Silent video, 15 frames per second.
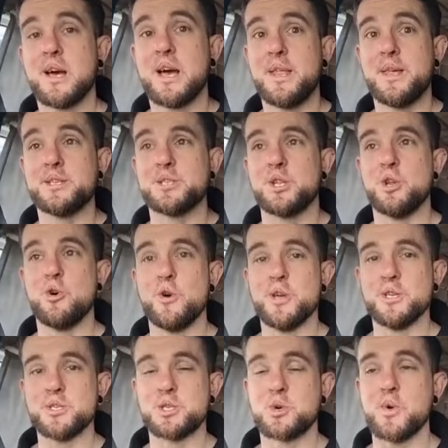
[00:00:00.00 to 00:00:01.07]
and there's an
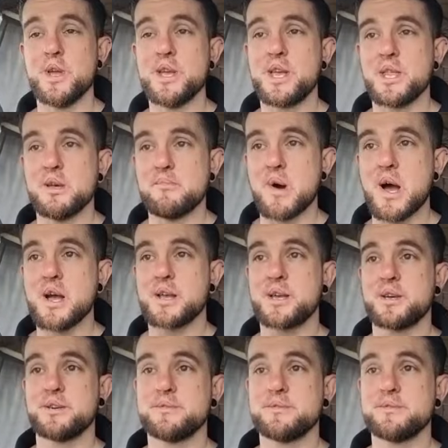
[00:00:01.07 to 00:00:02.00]
annoying squeak in the back.